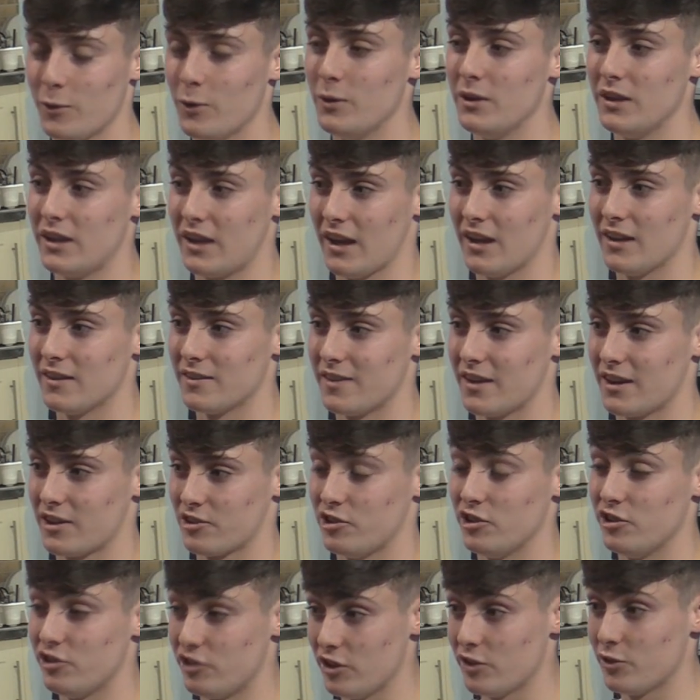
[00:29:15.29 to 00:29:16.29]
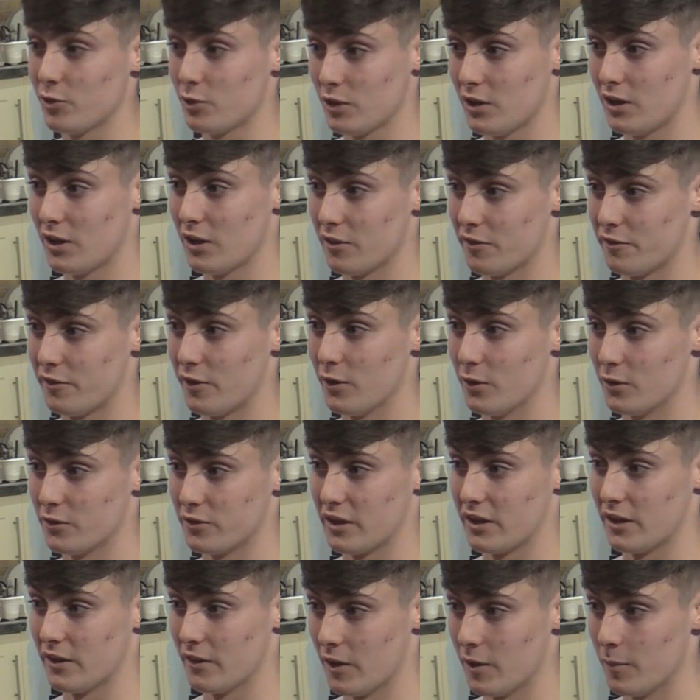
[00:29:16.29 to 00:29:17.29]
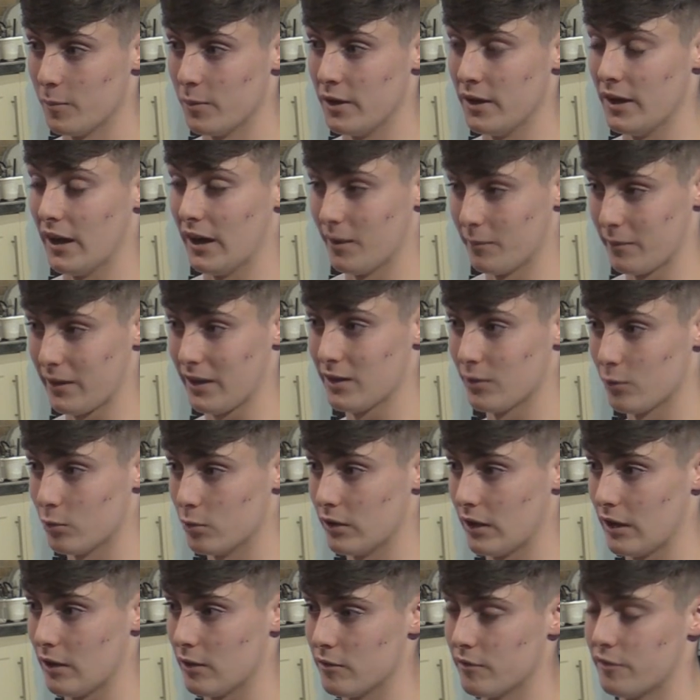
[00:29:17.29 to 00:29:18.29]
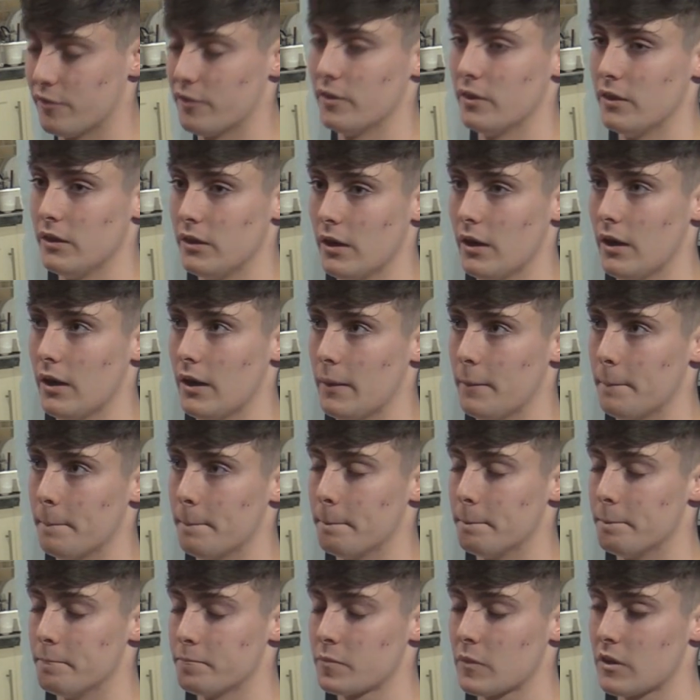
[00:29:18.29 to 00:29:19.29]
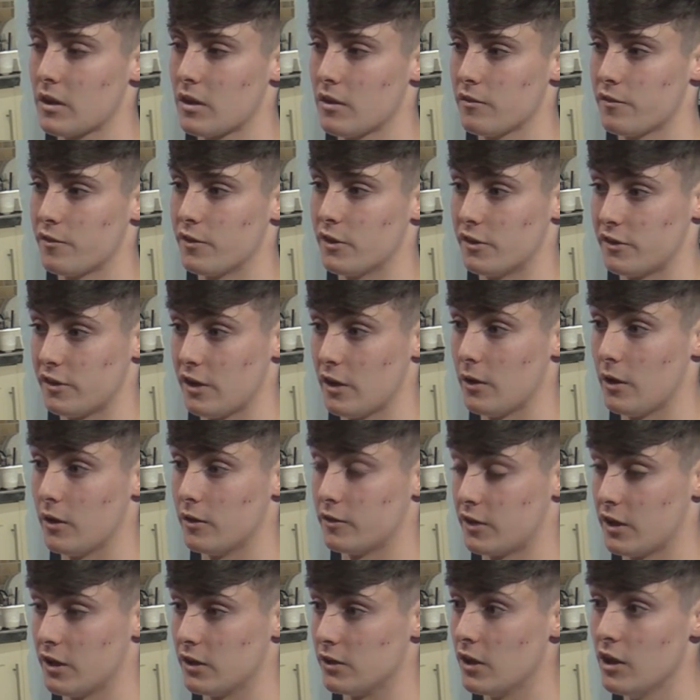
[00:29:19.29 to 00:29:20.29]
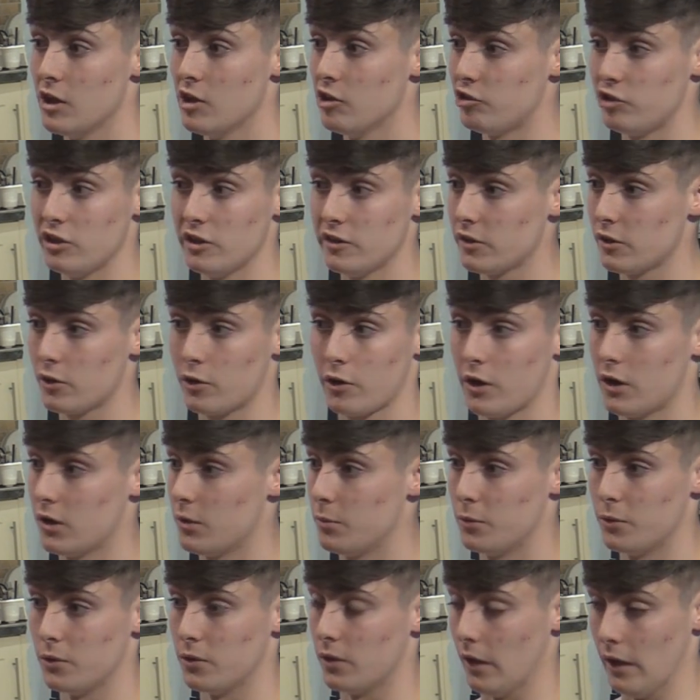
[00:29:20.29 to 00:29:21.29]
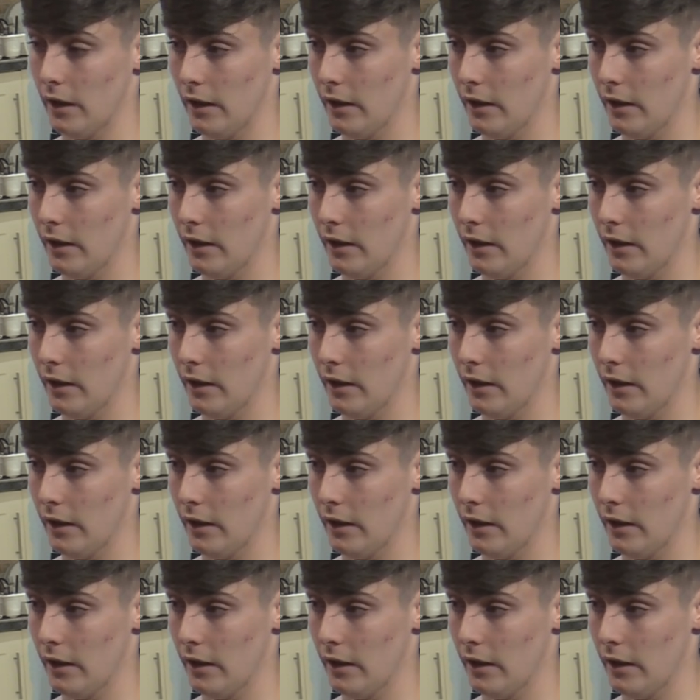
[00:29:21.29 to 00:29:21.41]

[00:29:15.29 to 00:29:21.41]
Rudy Kent actually. She took a lot of the photos at Anomaly, and I'm getting her down for the for the Soundhouse gig. She's incredible.